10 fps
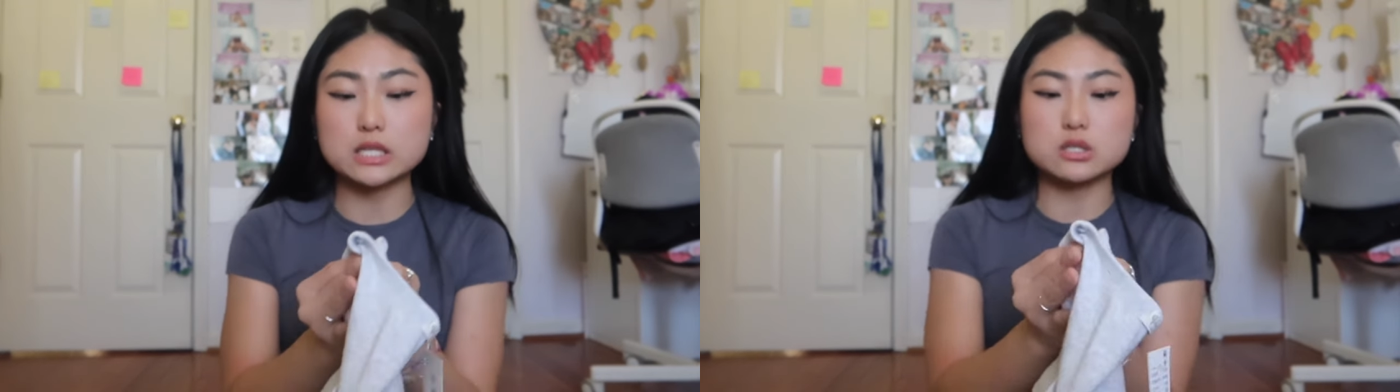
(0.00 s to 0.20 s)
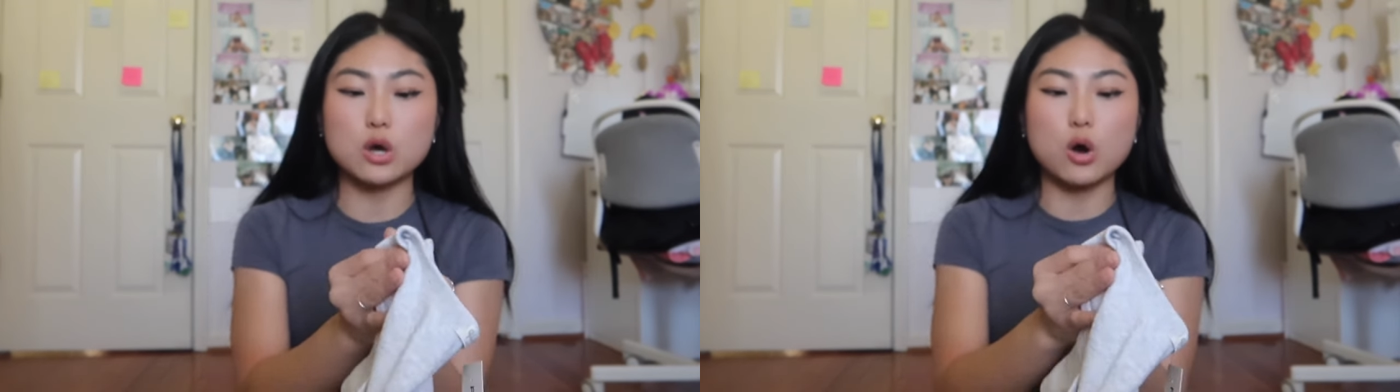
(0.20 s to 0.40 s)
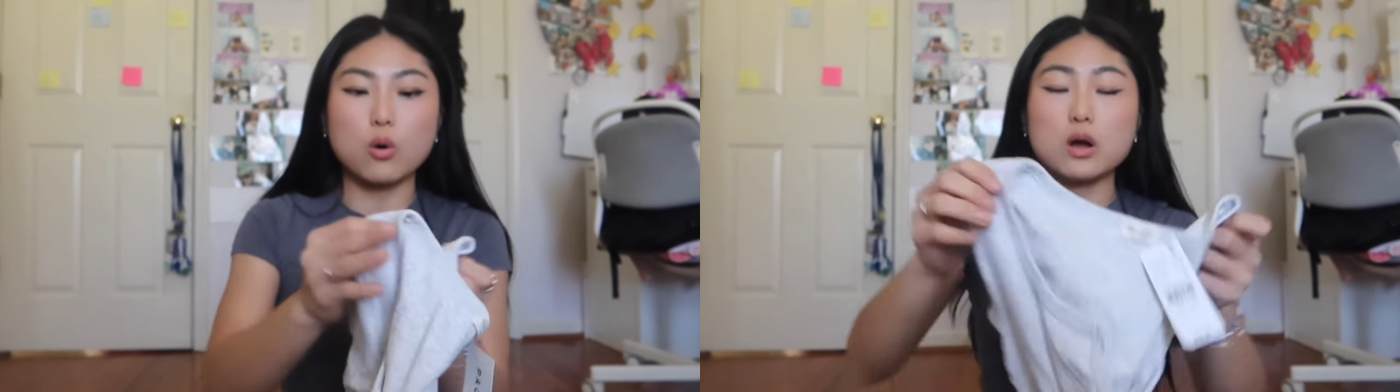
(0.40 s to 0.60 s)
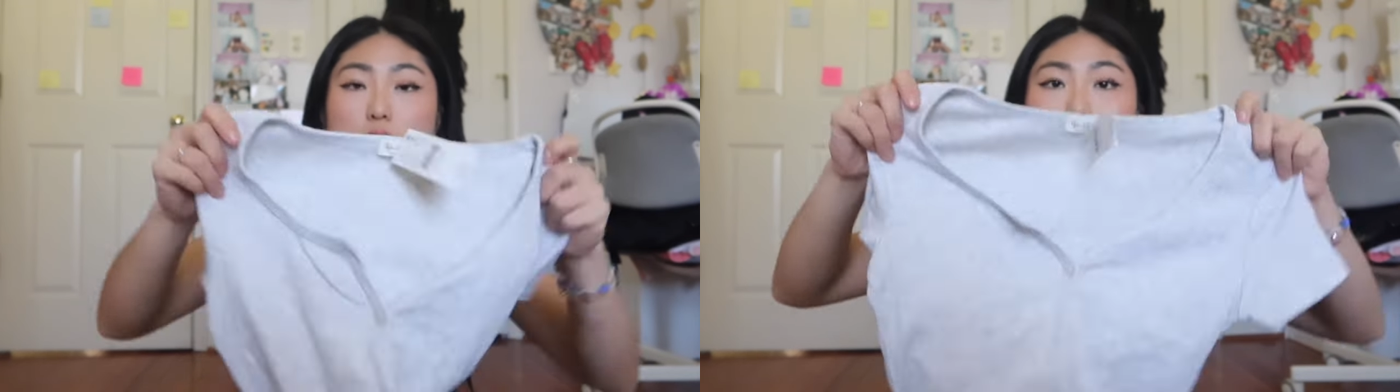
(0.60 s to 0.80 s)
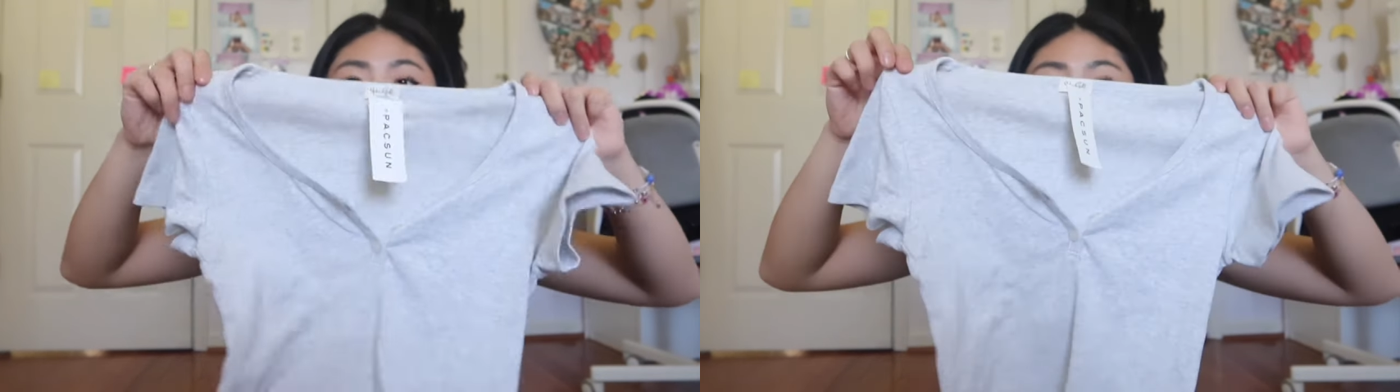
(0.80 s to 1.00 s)
so
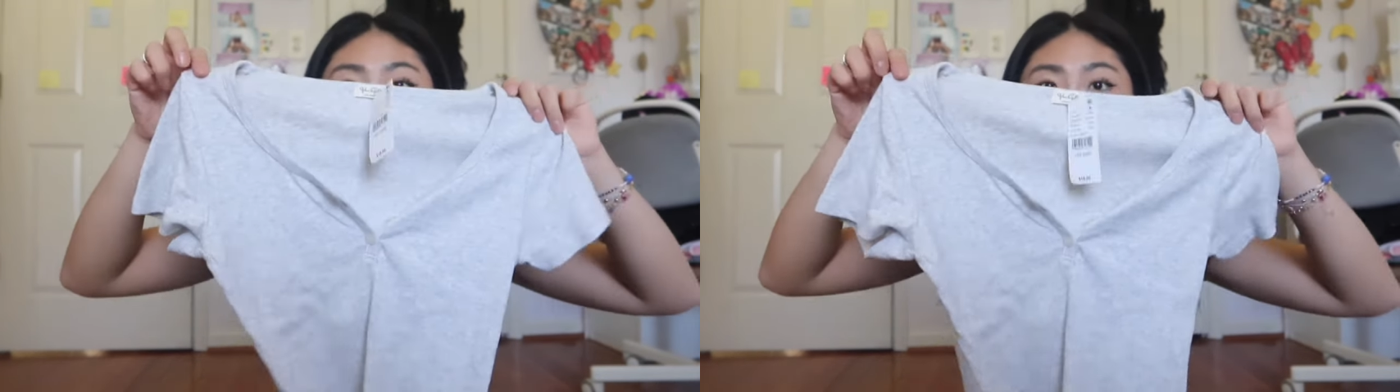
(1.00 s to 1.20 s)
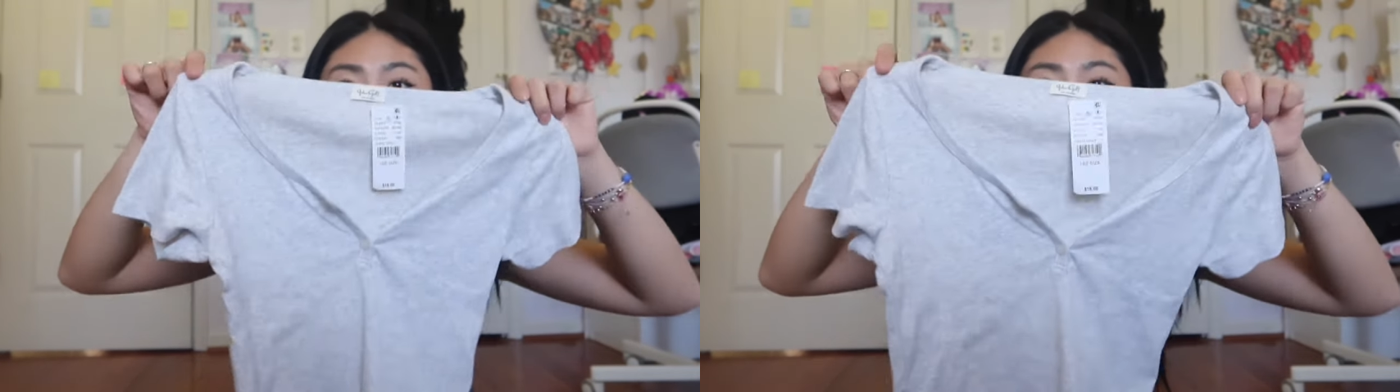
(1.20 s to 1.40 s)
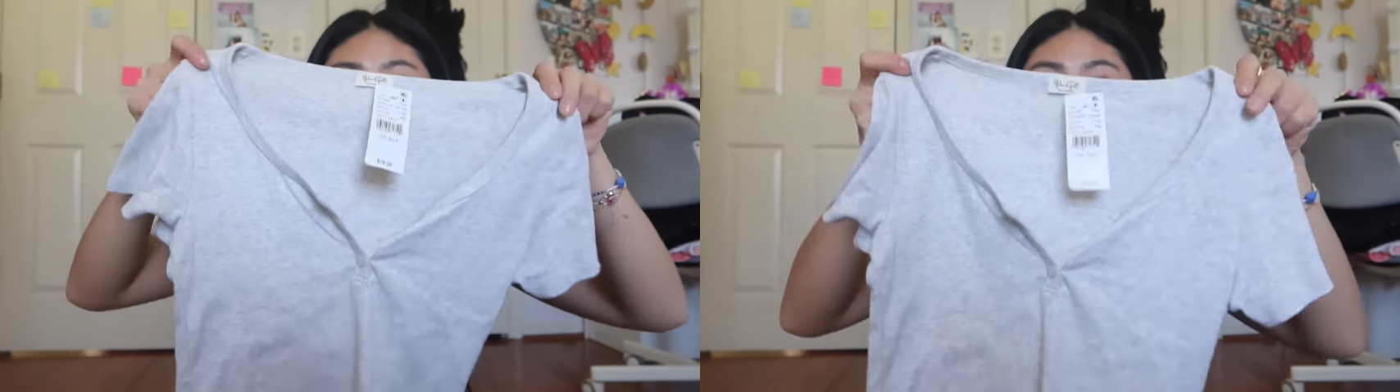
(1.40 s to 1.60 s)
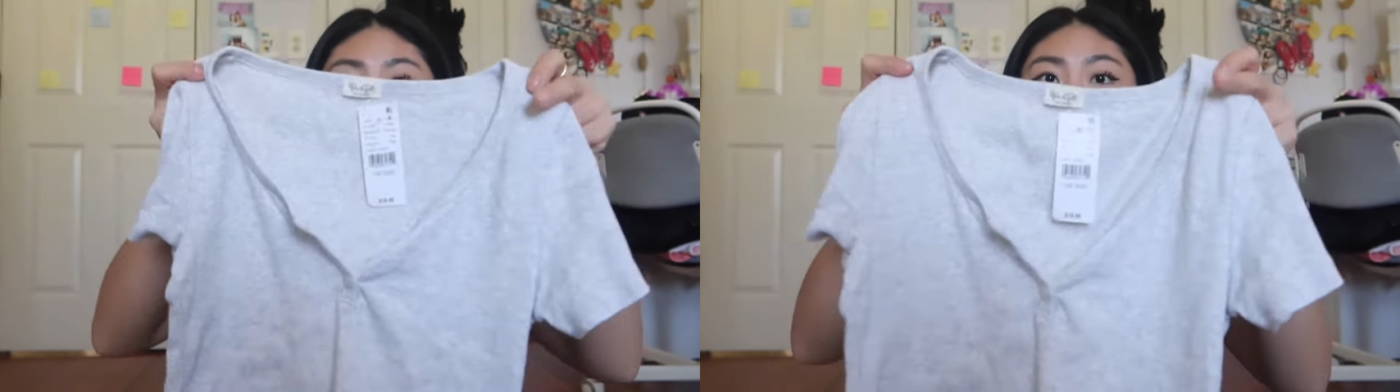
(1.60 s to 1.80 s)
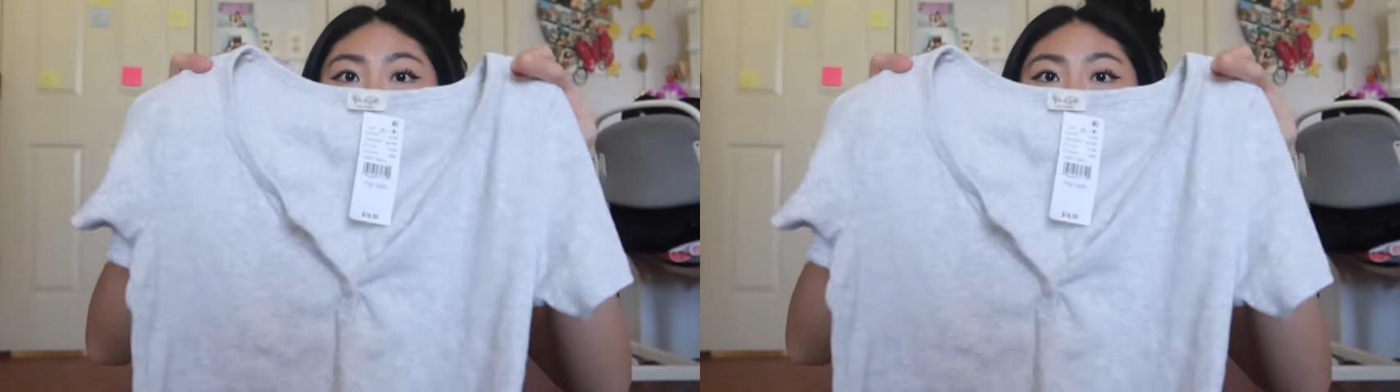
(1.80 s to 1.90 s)
I just got a